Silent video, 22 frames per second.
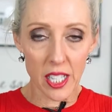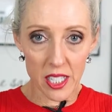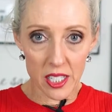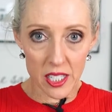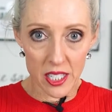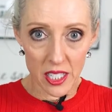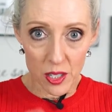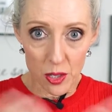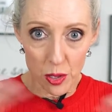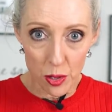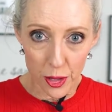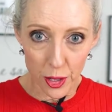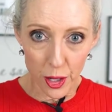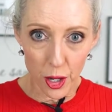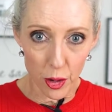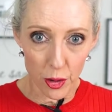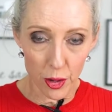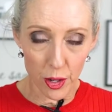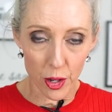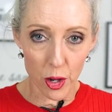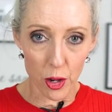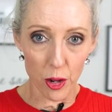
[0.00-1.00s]
does all the
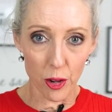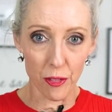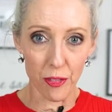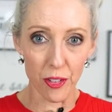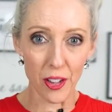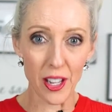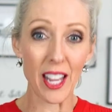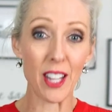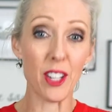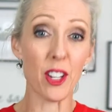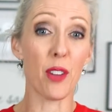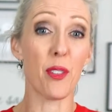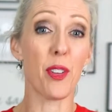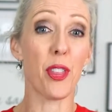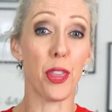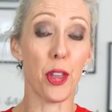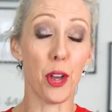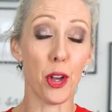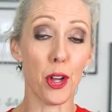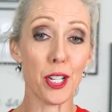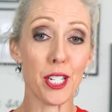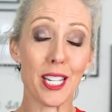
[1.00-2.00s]
choreography, and over
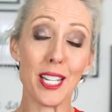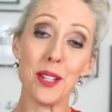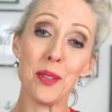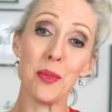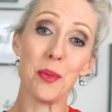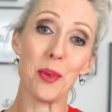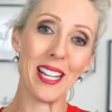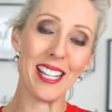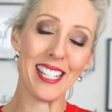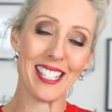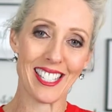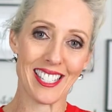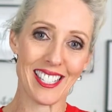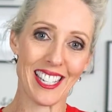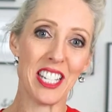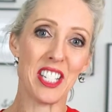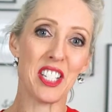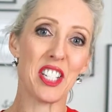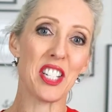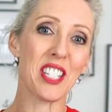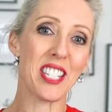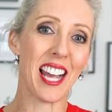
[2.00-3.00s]
13 weeks
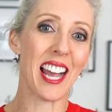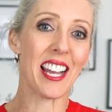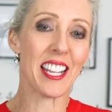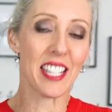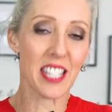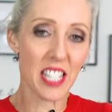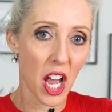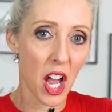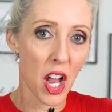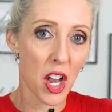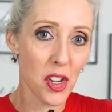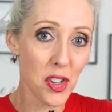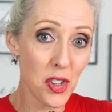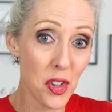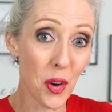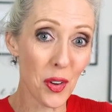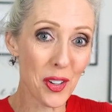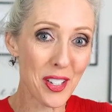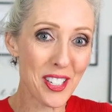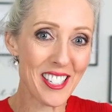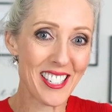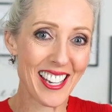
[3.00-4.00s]
teaches us
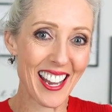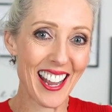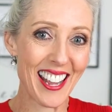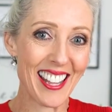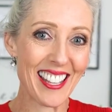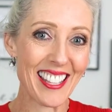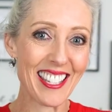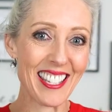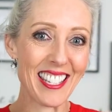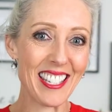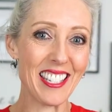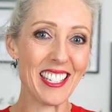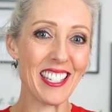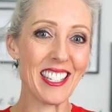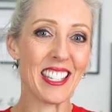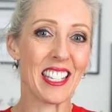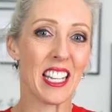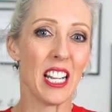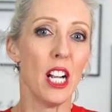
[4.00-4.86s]
non-dancers